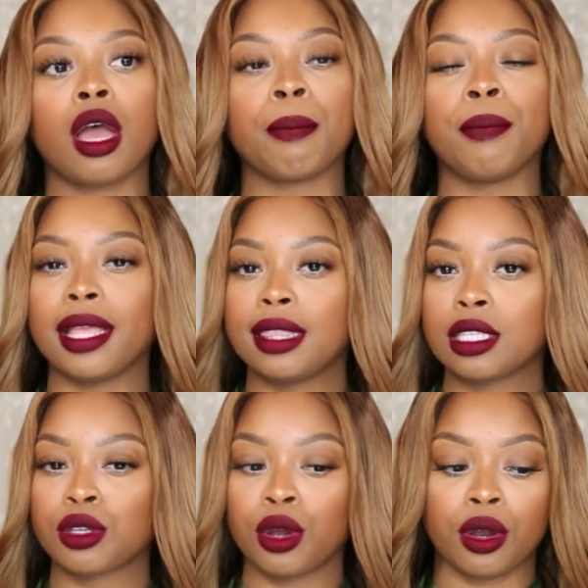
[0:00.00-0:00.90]
Met
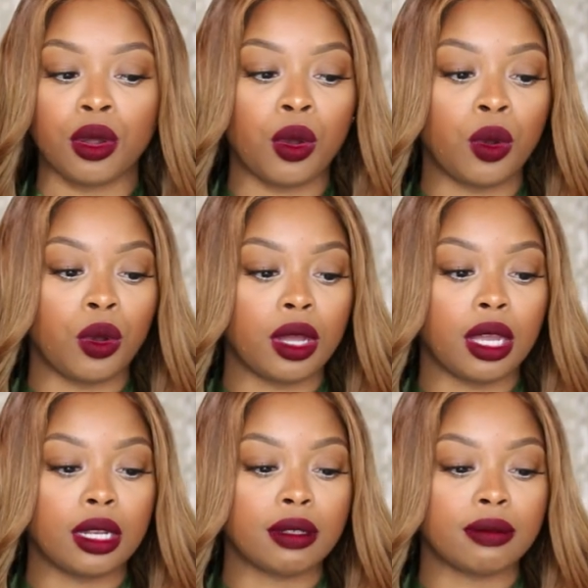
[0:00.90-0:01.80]
this girl
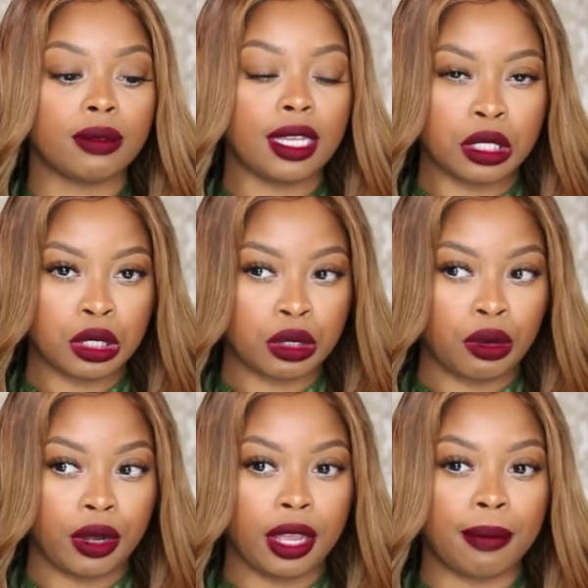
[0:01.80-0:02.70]
on
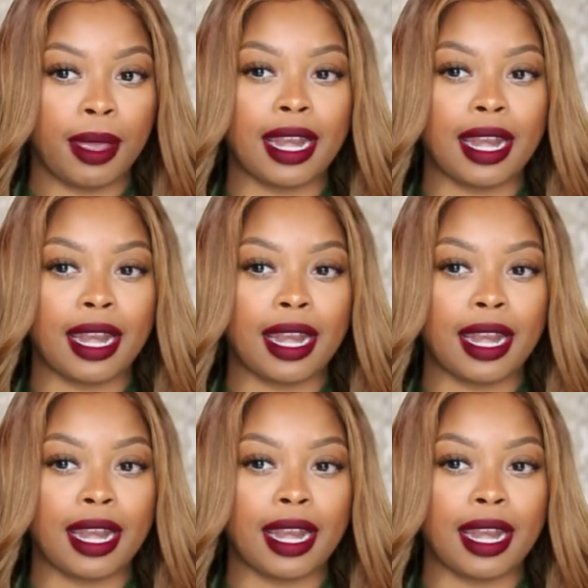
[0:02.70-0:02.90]
Instagram